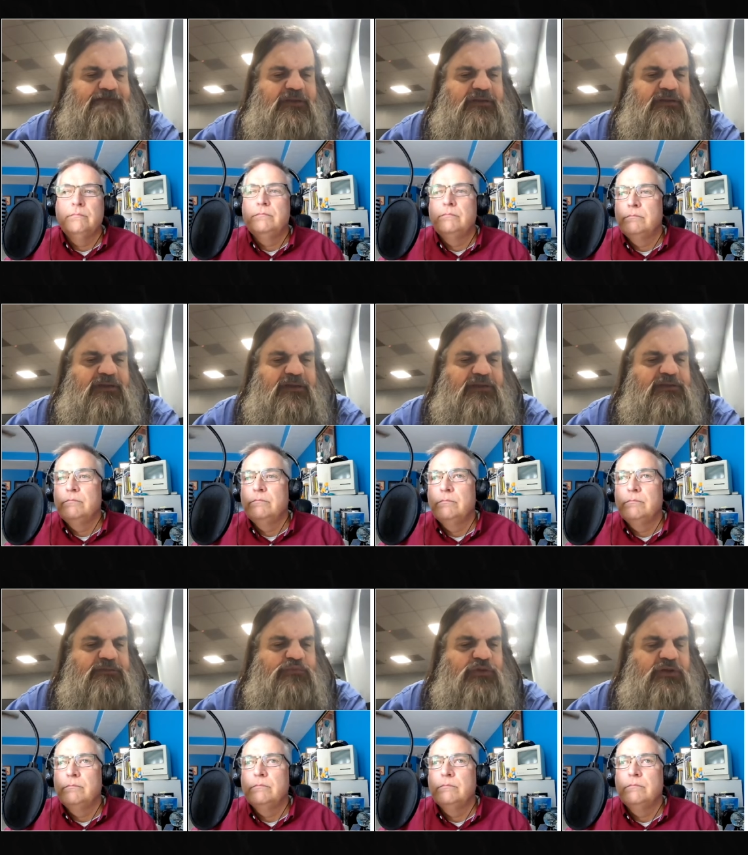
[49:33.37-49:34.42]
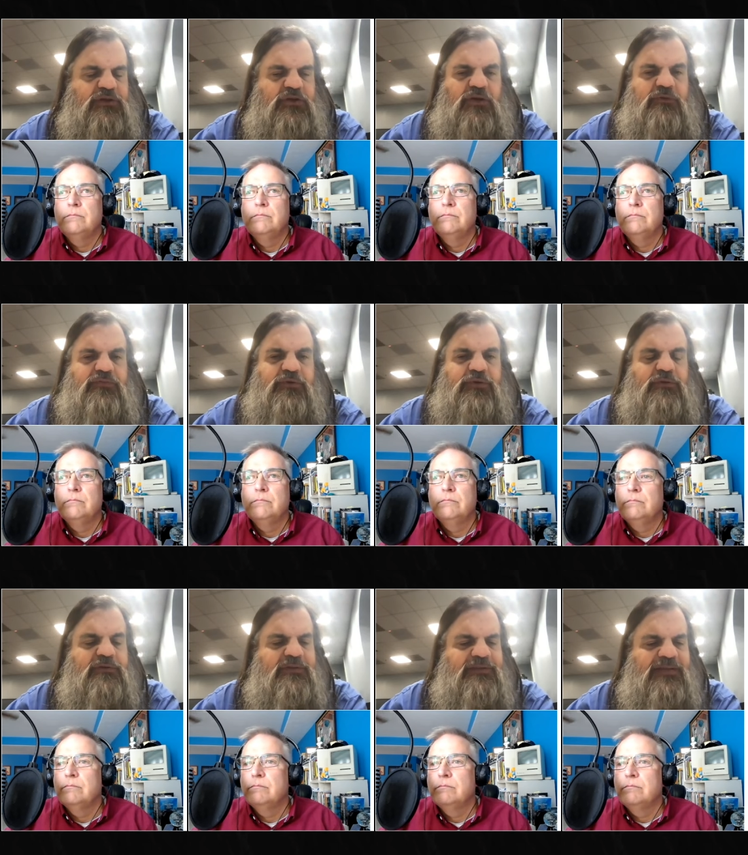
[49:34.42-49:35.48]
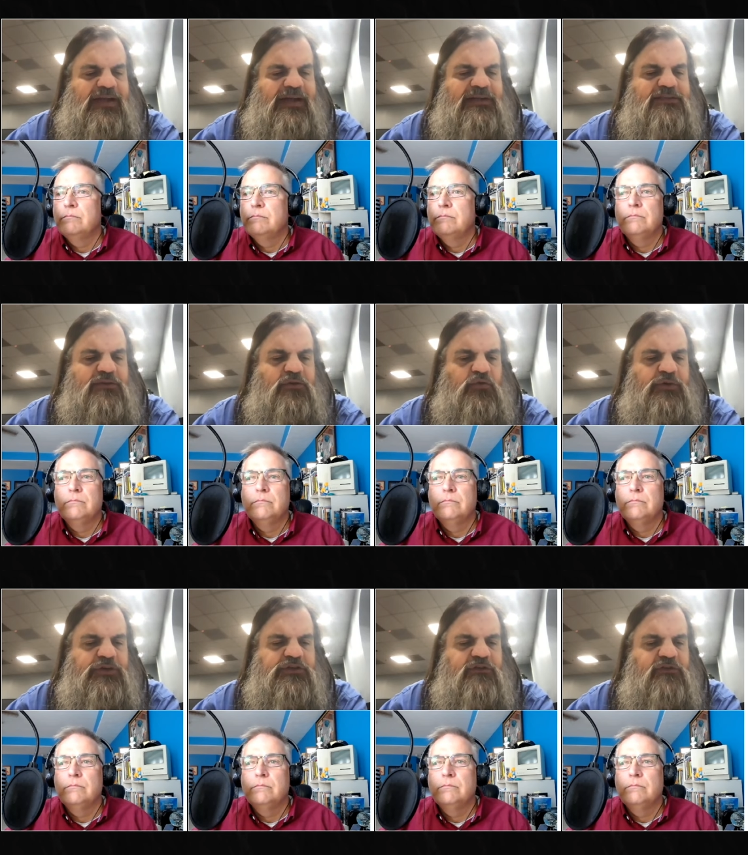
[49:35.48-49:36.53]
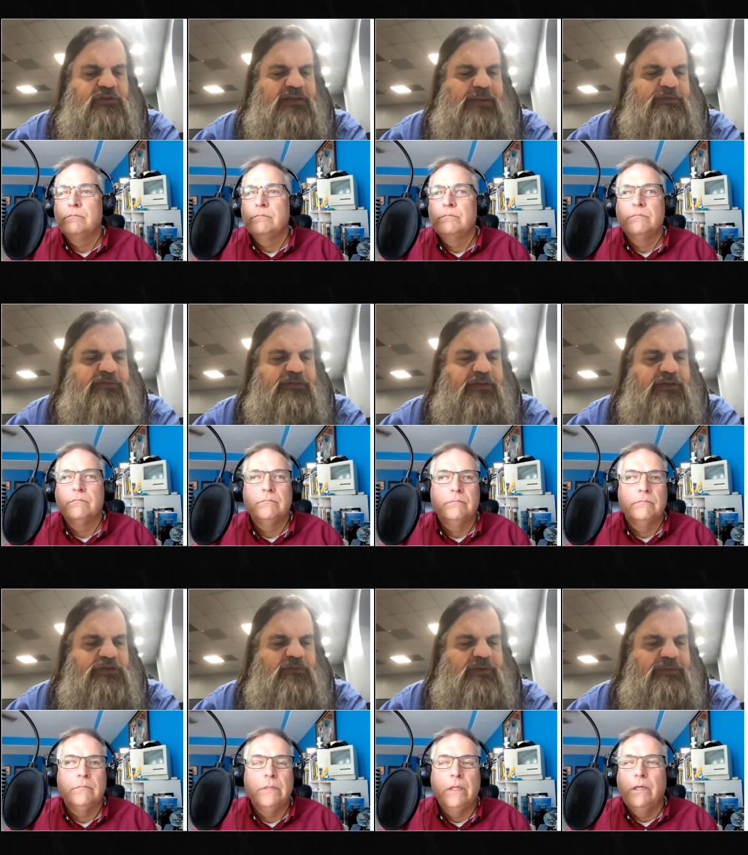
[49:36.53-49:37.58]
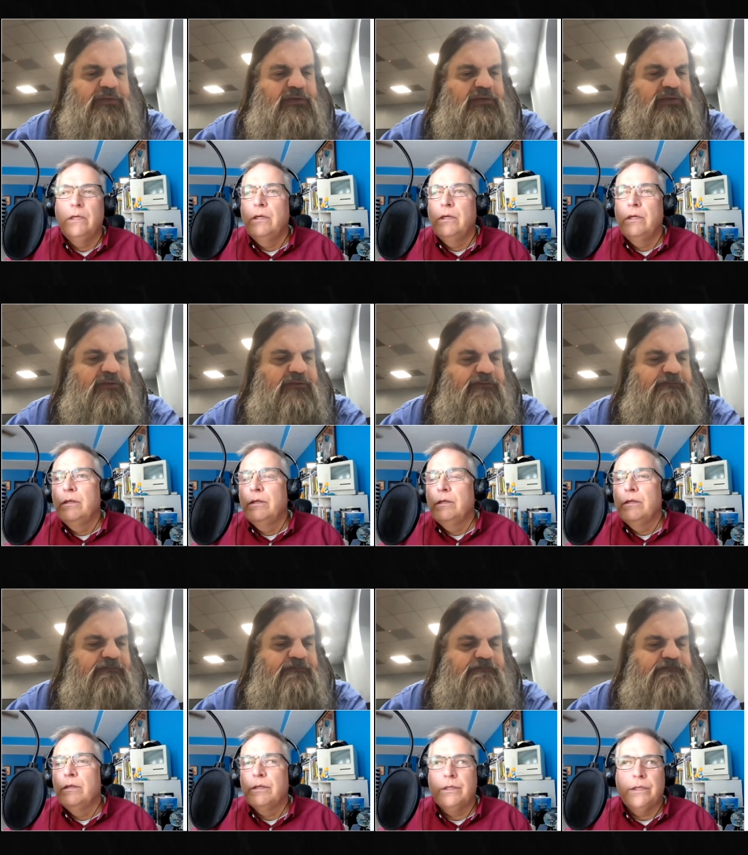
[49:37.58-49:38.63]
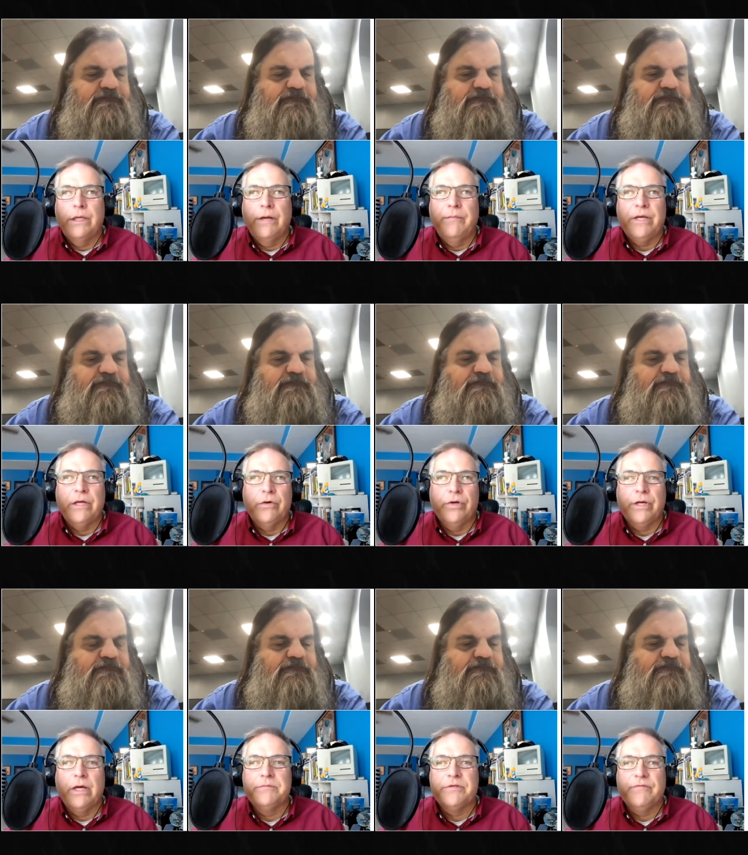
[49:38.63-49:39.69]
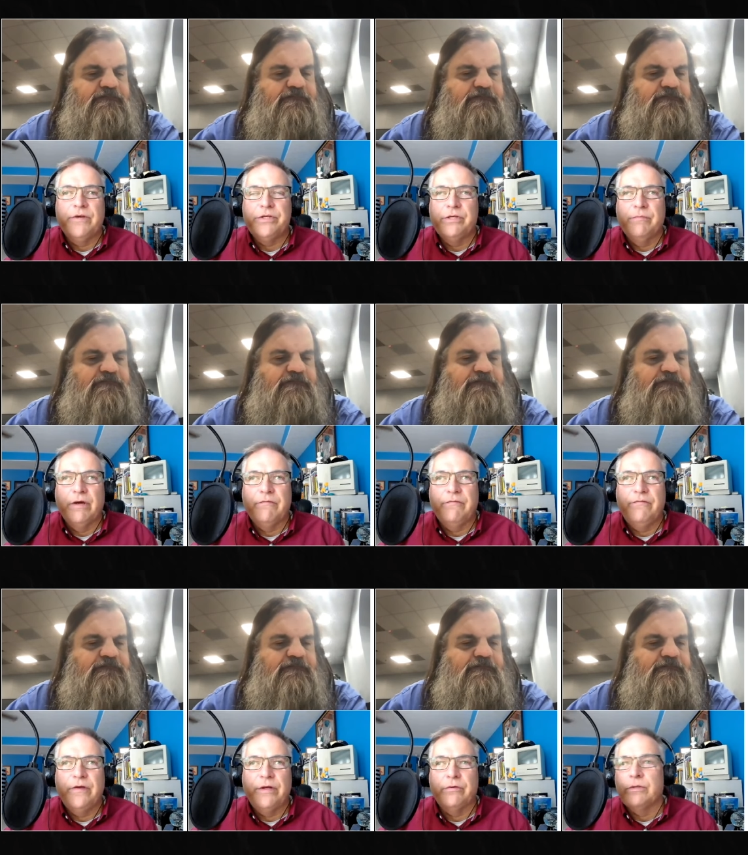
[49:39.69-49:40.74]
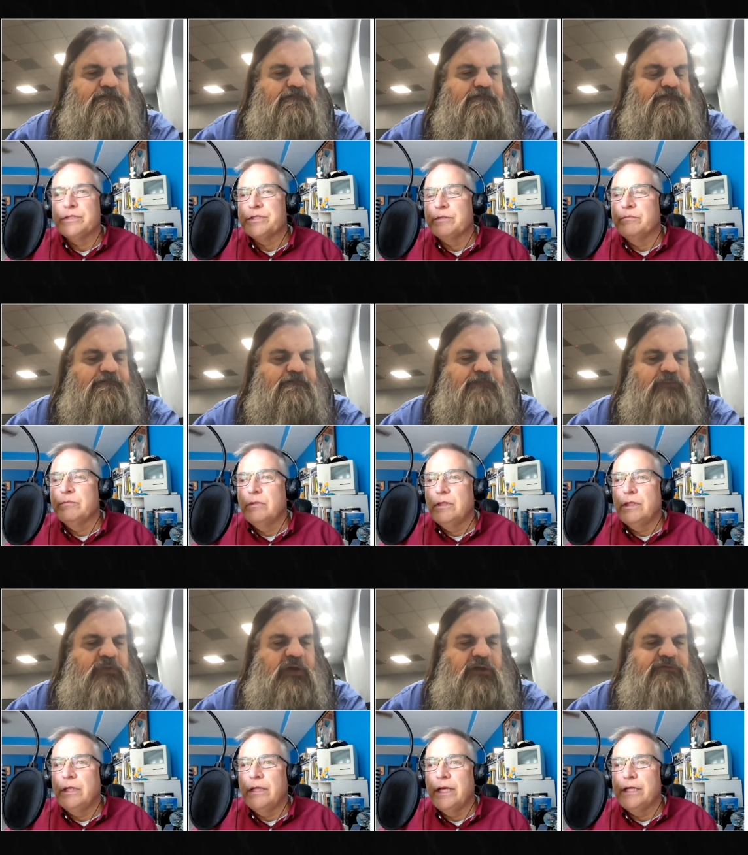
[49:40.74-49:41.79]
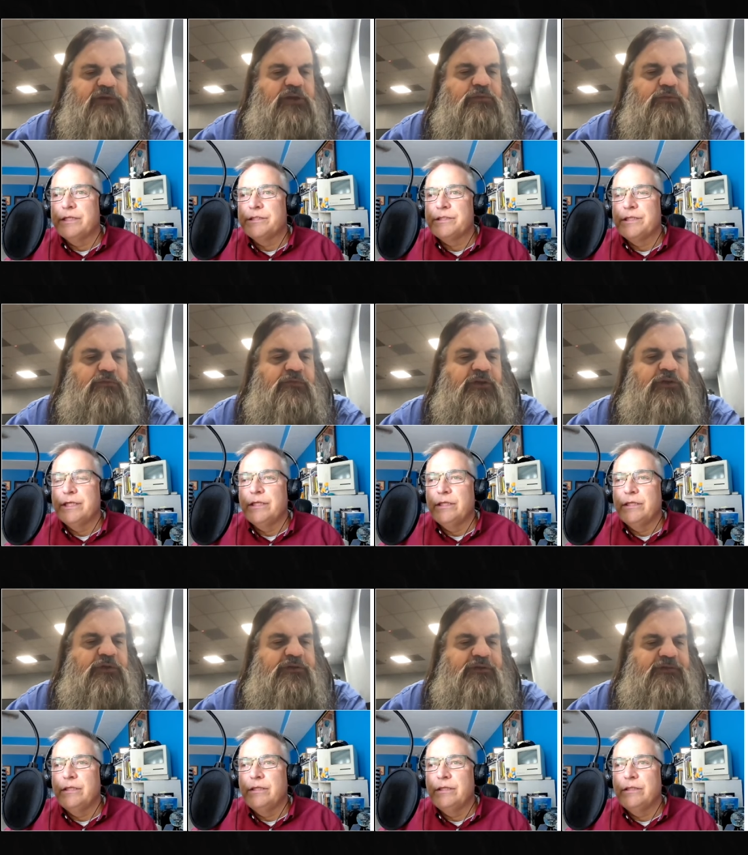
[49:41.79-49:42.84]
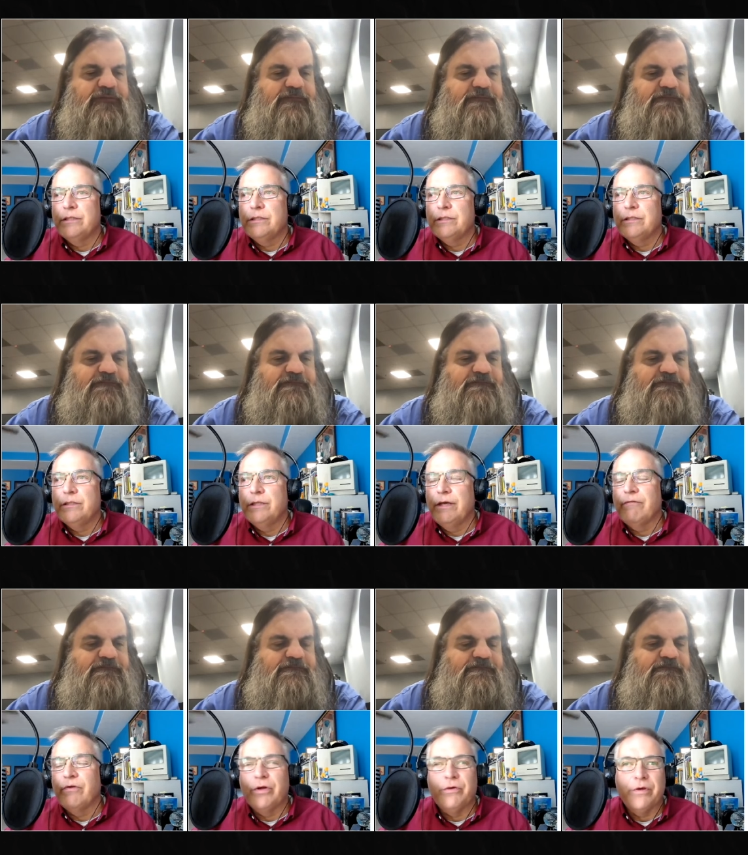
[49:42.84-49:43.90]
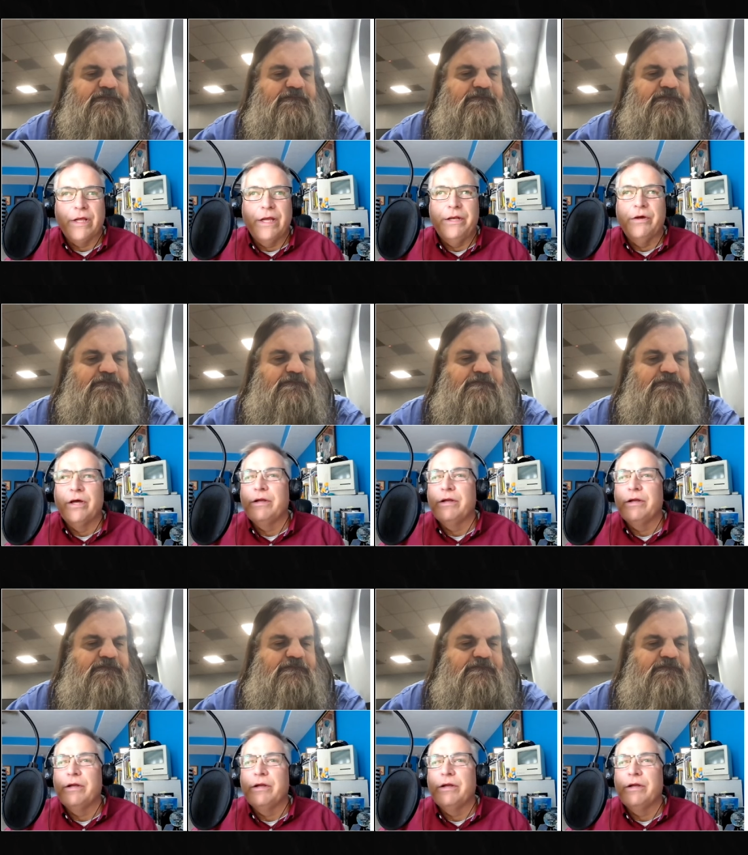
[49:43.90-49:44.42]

Speaker 1: can can I just put out a call for your last questions and observations about this?
Speaker 2: Can I make a quick observation about federalism? And that uh, is very, that very quickly yeah, very quick. I know.